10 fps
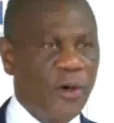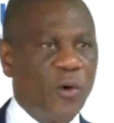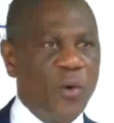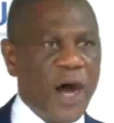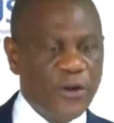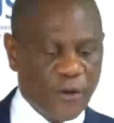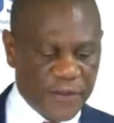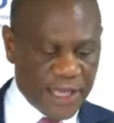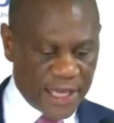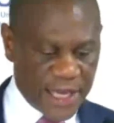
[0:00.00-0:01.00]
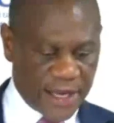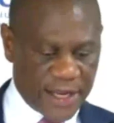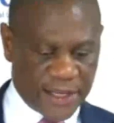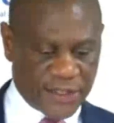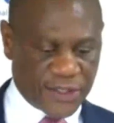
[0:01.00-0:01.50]
One of the
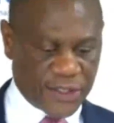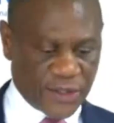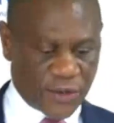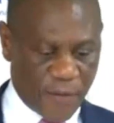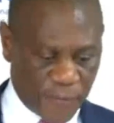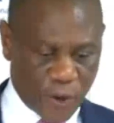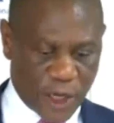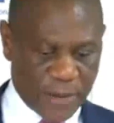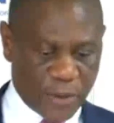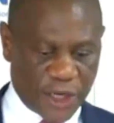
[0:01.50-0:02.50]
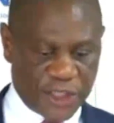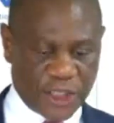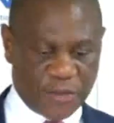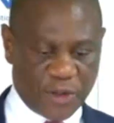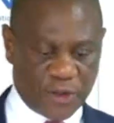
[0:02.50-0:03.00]
areas of
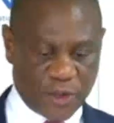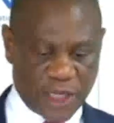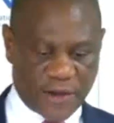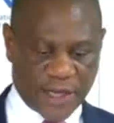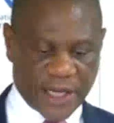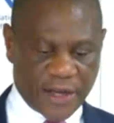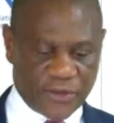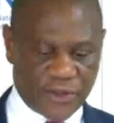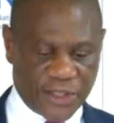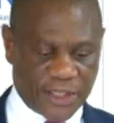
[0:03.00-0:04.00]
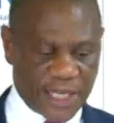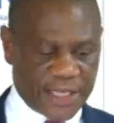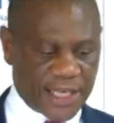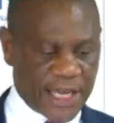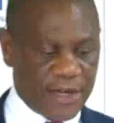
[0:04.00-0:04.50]
collaboration between our countries
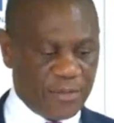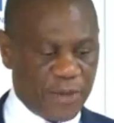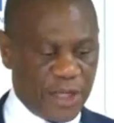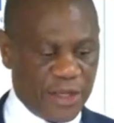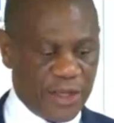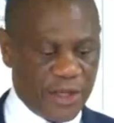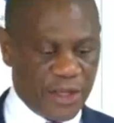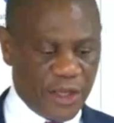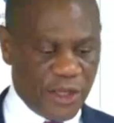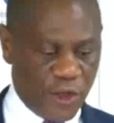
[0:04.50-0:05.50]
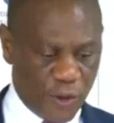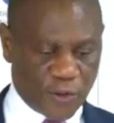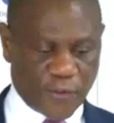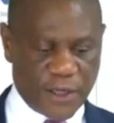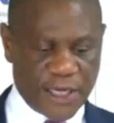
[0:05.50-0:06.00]
that can be
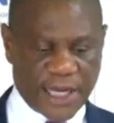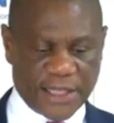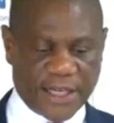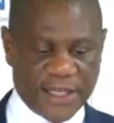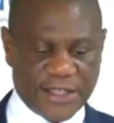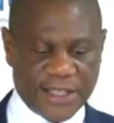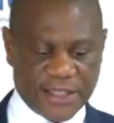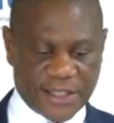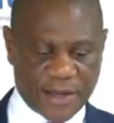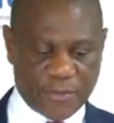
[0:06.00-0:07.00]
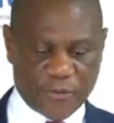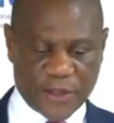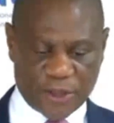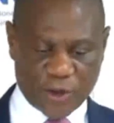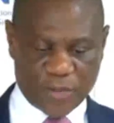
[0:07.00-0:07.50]
useful in addressing some of
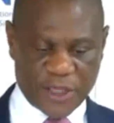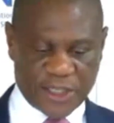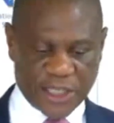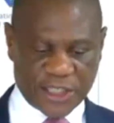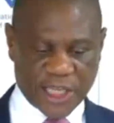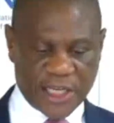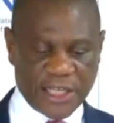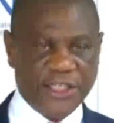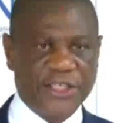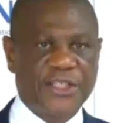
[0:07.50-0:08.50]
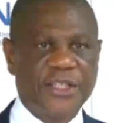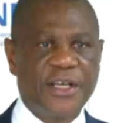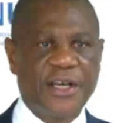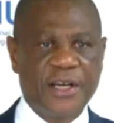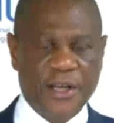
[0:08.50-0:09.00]
the domestic challenges
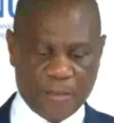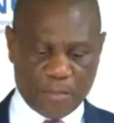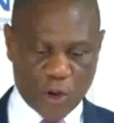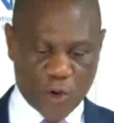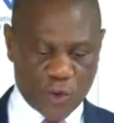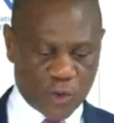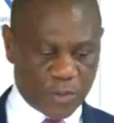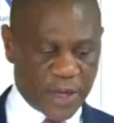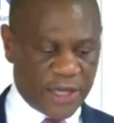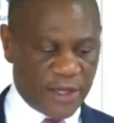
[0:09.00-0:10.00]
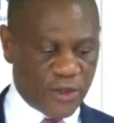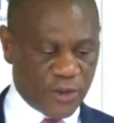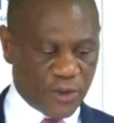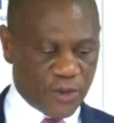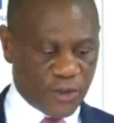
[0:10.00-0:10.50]
posed by
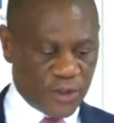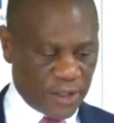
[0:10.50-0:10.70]
issues,